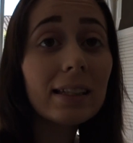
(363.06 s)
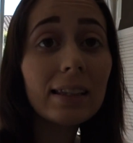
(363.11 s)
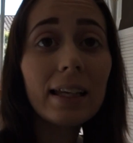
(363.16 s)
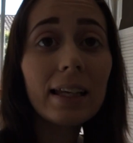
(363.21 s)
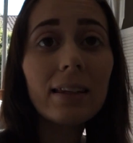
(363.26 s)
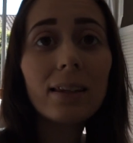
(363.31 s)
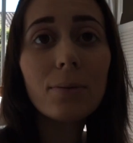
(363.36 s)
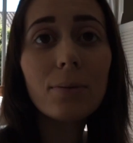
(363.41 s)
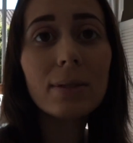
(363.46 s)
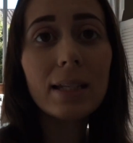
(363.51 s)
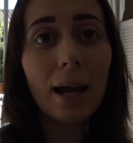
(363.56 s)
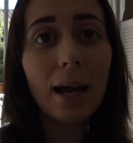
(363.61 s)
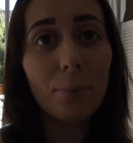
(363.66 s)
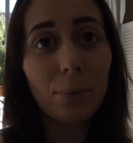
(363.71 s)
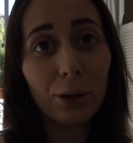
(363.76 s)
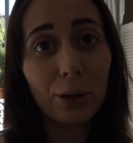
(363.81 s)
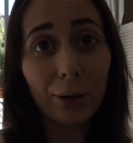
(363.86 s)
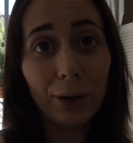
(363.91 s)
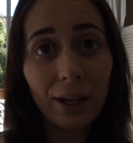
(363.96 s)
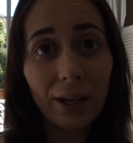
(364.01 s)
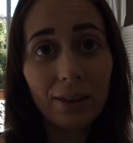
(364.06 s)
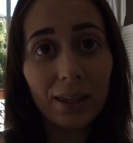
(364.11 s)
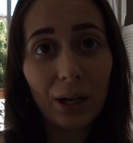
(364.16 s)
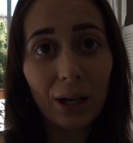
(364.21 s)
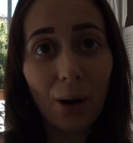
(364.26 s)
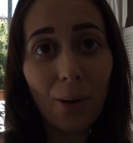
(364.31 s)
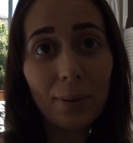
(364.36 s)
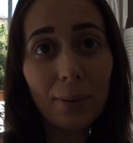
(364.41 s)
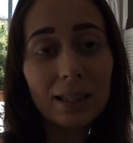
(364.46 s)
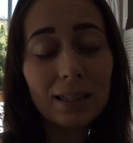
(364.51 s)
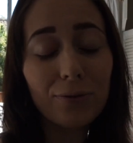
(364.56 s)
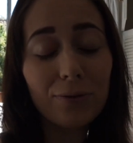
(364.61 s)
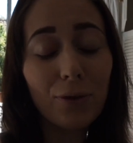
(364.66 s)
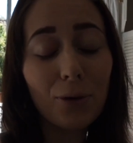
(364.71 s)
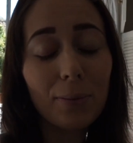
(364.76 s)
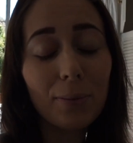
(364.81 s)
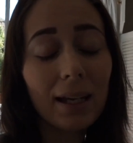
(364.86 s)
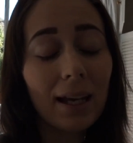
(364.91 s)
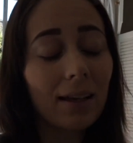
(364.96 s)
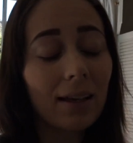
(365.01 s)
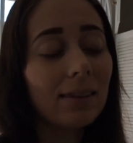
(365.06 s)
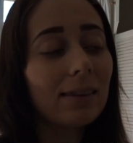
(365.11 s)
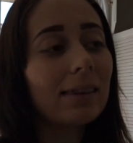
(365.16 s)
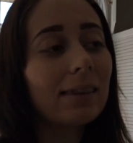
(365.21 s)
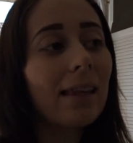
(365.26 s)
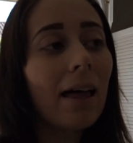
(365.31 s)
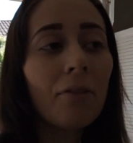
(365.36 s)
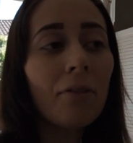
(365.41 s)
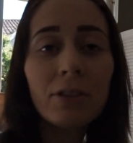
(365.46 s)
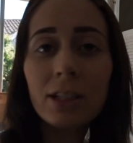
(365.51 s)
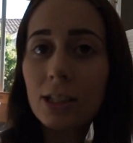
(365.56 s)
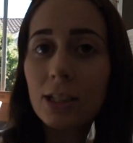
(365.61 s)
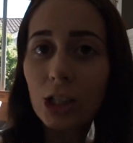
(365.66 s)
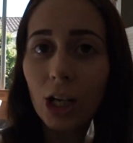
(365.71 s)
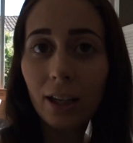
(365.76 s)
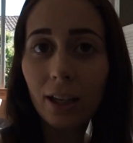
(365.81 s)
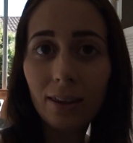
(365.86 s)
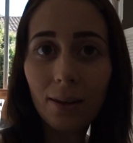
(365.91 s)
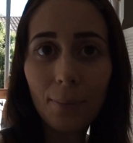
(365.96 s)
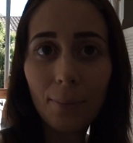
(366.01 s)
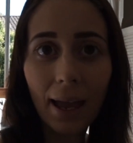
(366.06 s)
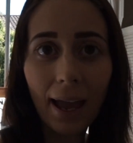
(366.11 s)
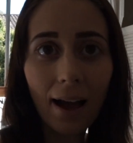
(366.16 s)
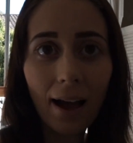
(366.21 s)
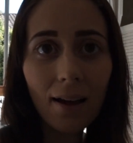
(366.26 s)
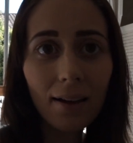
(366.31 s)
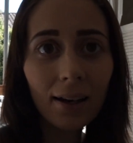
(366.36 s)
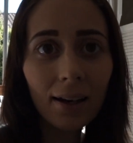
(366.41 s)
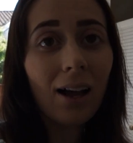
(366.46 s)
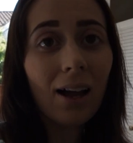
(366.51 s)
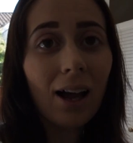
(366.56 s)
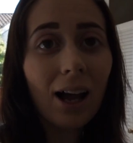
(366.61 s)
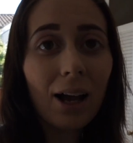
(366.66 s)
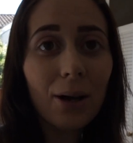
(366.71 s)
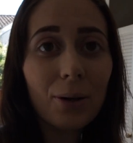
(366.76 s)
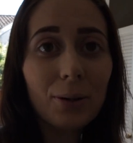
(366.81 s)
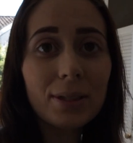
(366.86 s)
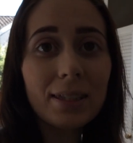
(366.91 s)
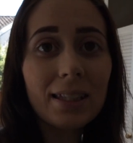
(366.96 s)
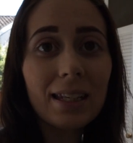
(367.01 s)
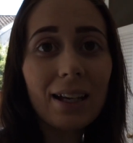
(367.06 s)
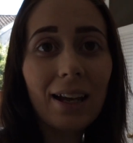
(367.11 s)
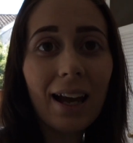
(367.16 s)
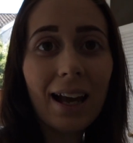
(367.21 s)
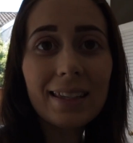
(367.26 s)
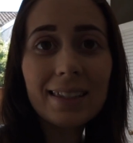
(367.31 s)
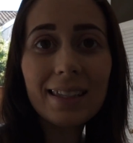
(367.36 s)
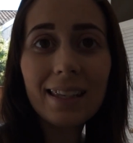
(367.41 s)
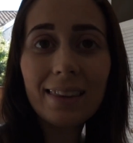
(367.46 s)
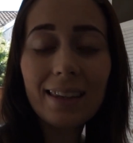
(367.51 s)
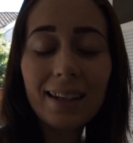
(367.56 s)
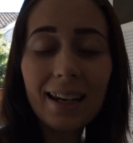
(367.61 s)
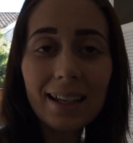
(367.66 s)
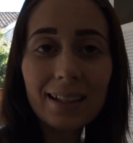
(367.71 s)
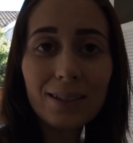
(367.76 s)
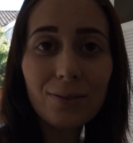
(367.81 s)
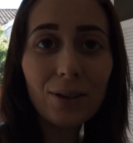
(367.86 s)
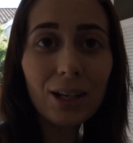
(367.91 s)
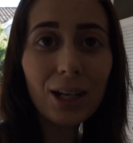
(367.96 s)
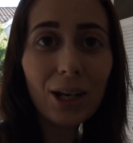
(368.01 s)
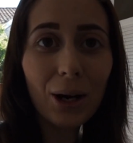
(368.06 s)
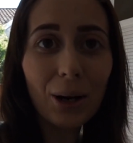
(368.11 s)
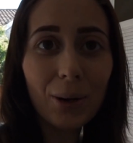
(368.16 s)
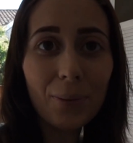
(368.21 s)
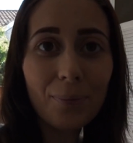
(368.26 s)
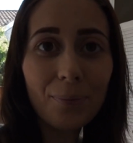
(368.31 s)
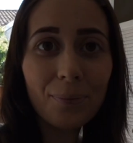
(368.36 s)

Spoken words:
link them down below in the comments for me. I'd love to check them out. I will see you guys in the next video.